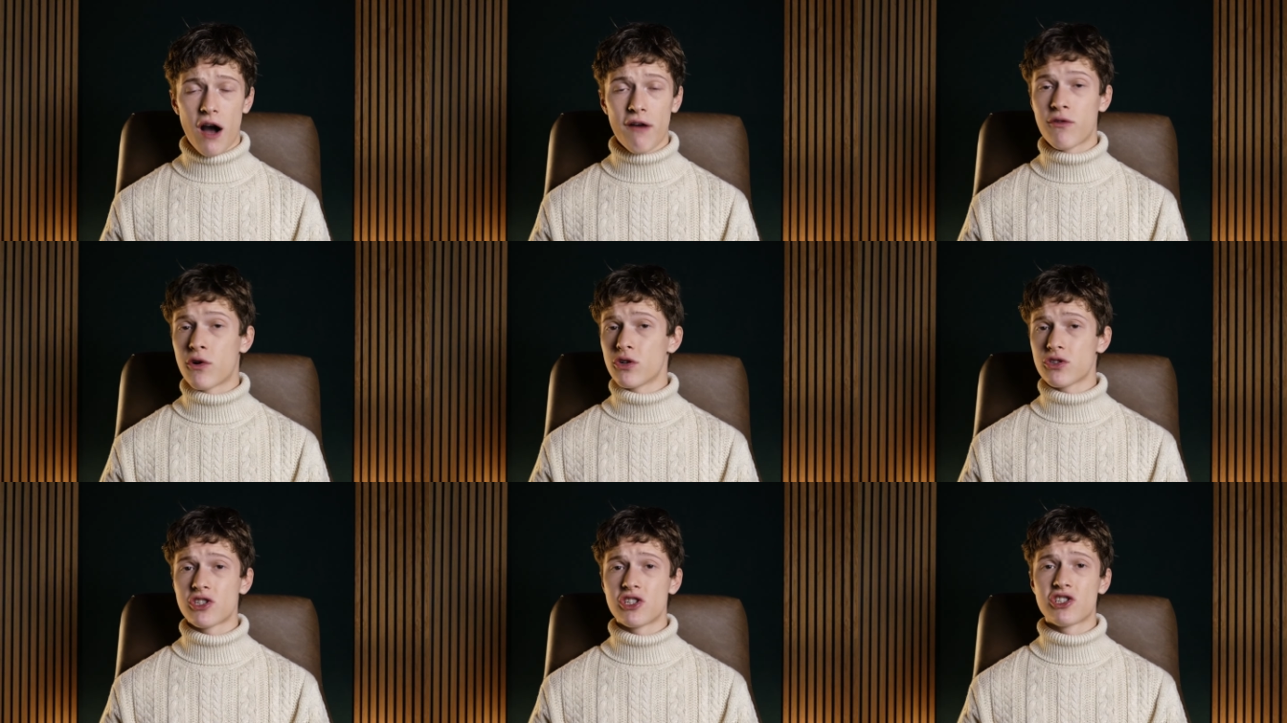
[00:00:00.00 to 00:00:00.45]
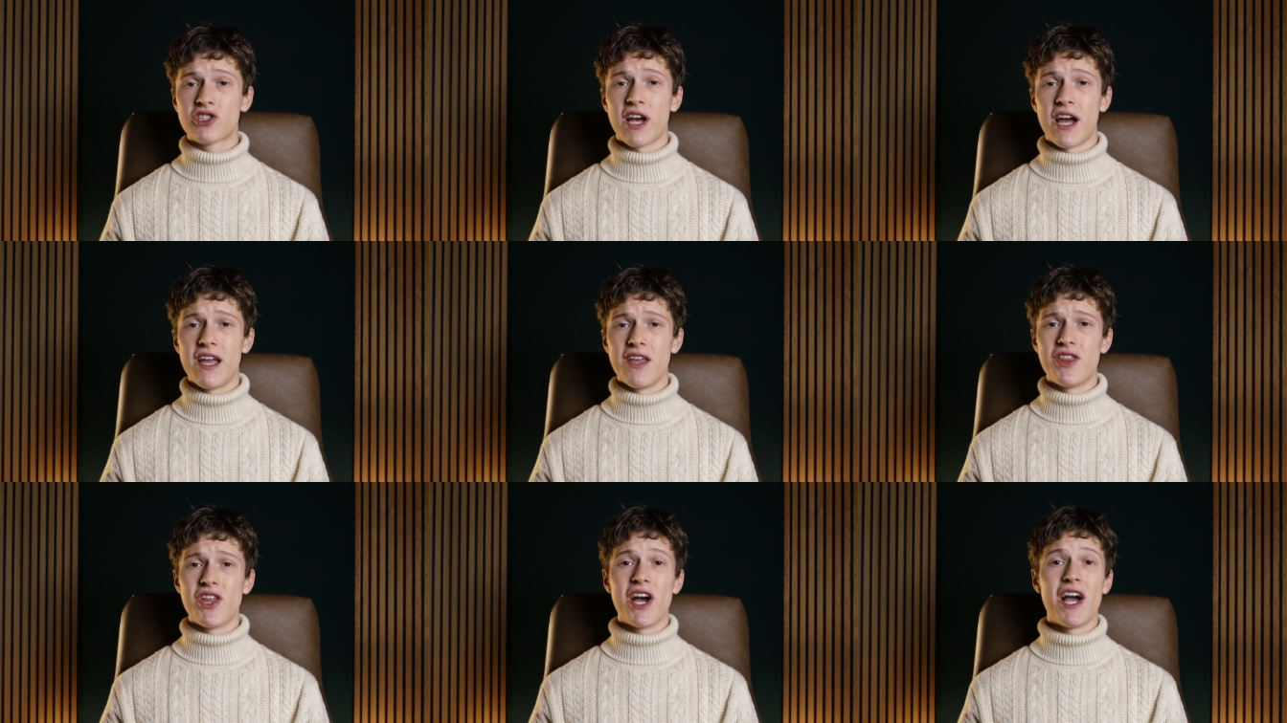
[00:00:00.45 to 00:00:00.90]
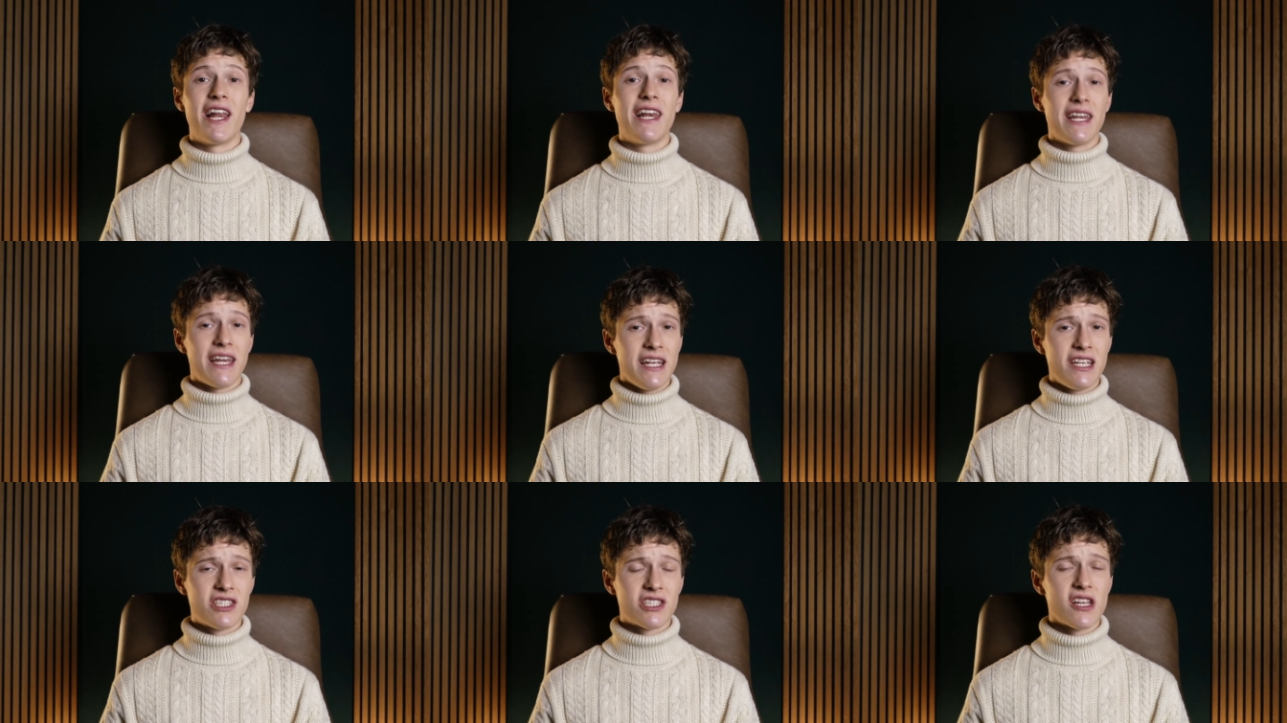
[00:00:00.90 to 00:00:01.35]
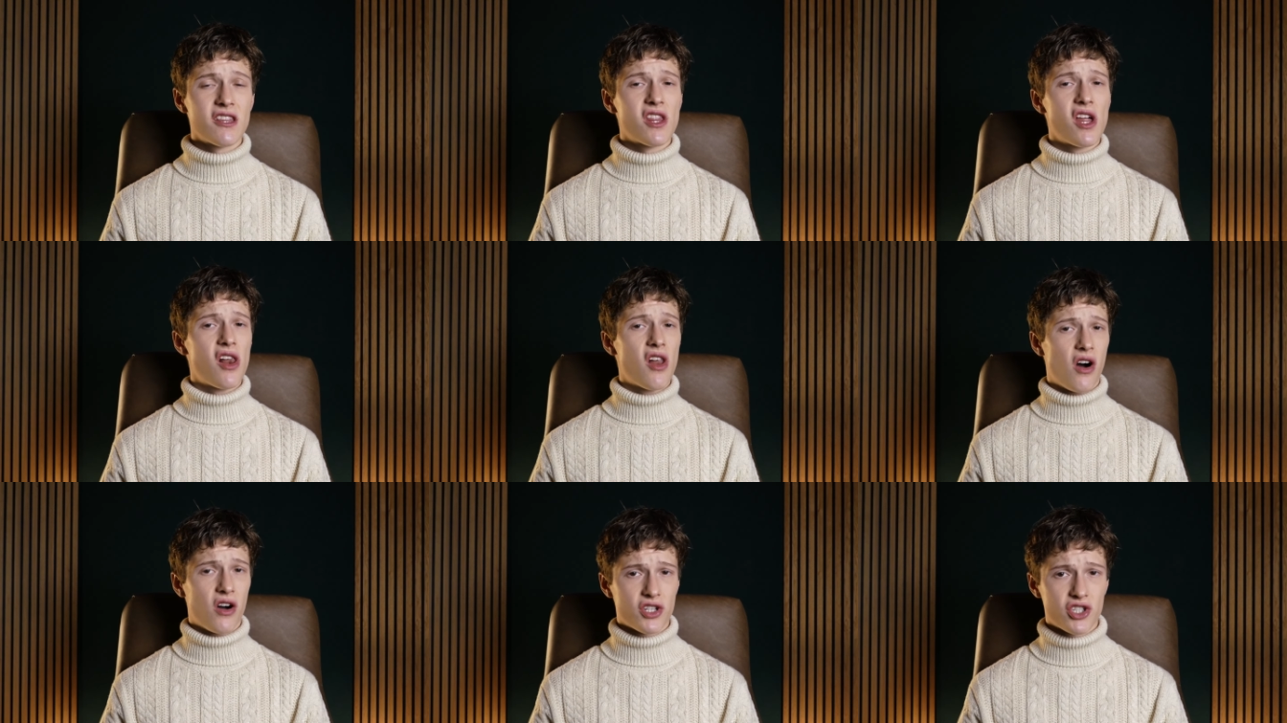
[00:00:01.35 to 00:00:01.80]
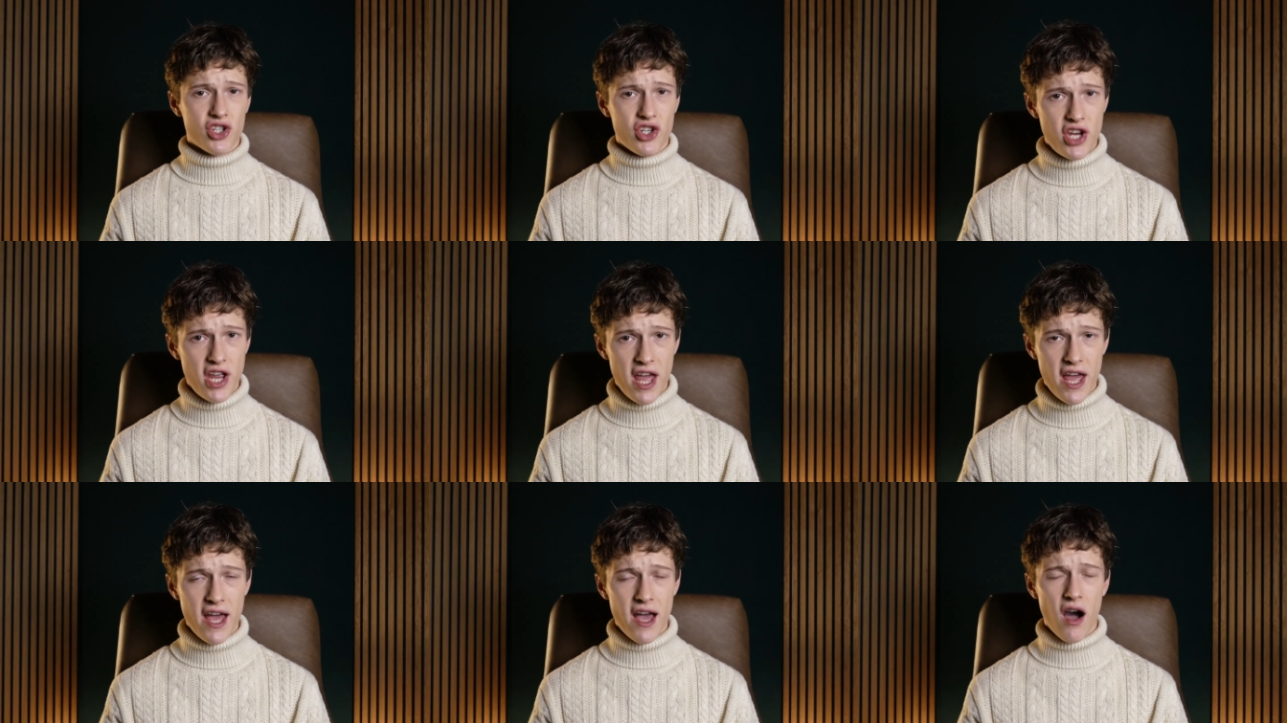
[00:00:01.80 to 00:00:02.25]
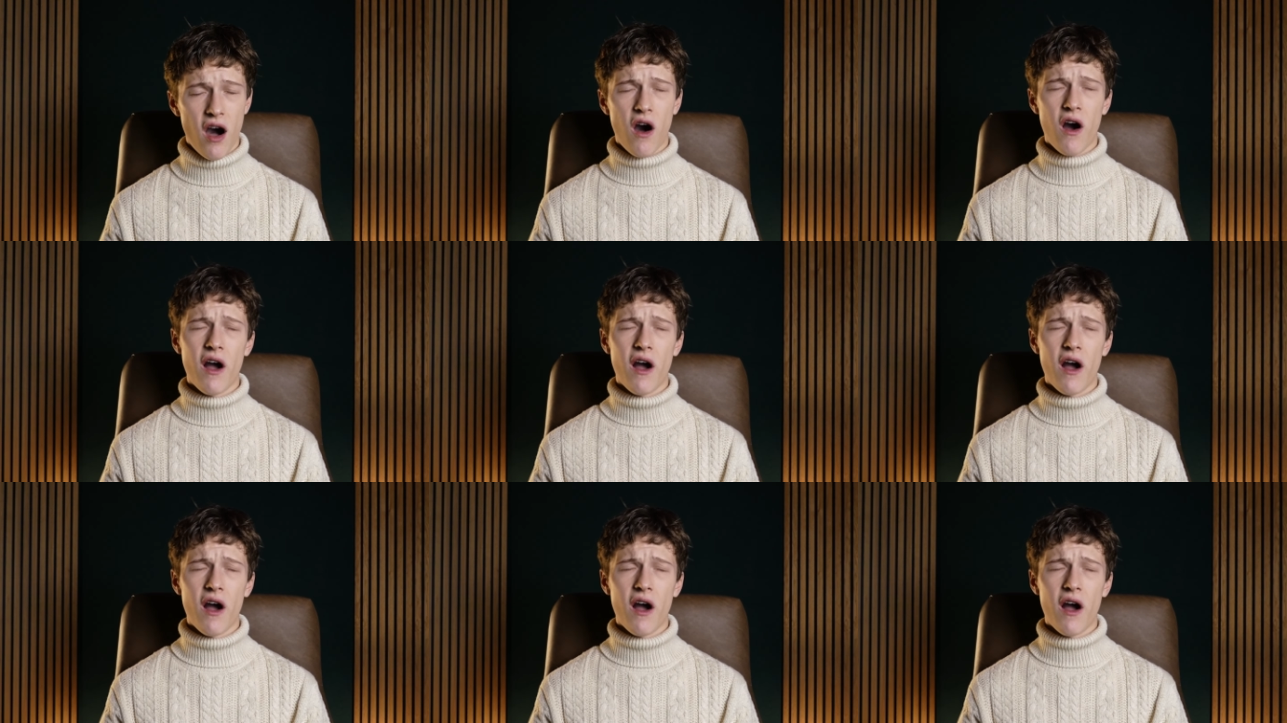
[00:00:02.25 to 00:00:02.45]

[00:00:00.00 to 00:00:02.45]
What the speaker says: I've got to say that at least in the last year,